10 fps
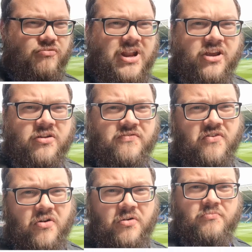Really good
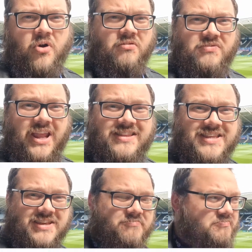for, what,
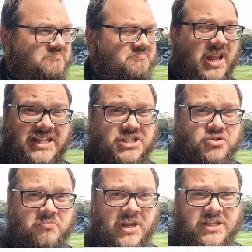ninety,
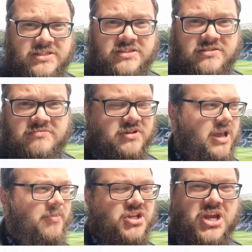ninety-two minutes?
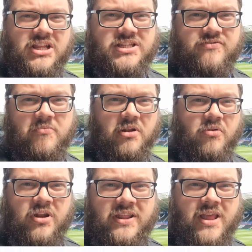Couple of chances for
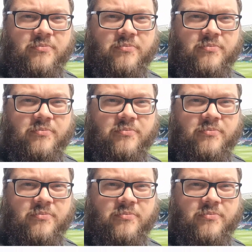Millwall in